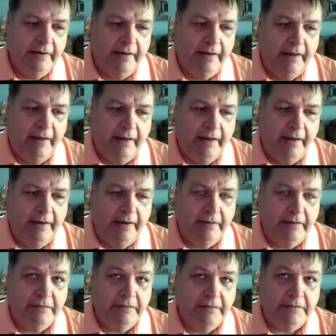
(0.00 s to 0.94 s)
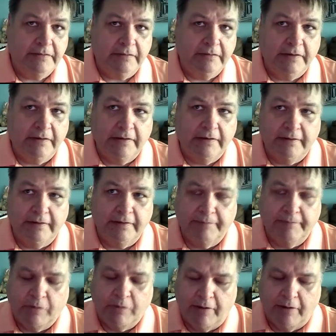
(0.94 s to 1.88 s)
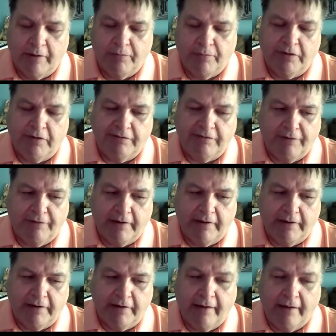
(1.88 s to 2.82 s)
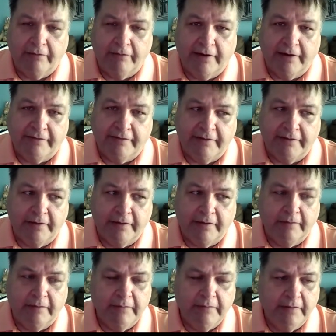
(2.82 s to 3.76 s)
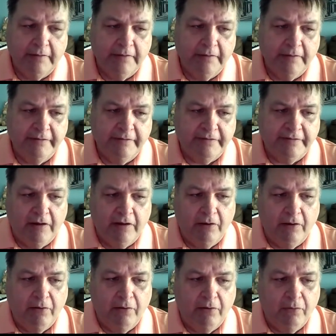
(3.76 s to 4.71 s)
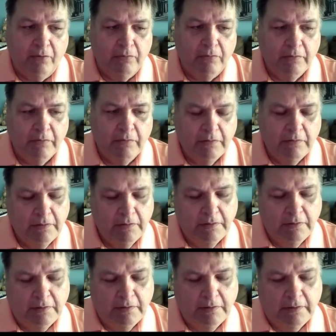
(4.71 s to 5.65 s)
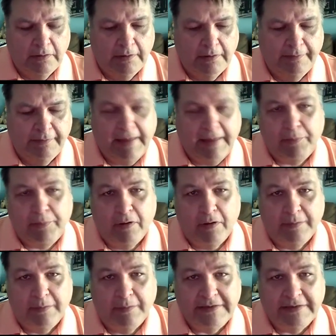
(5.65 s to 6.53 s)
And the grade book is filling out nicely. So that part will be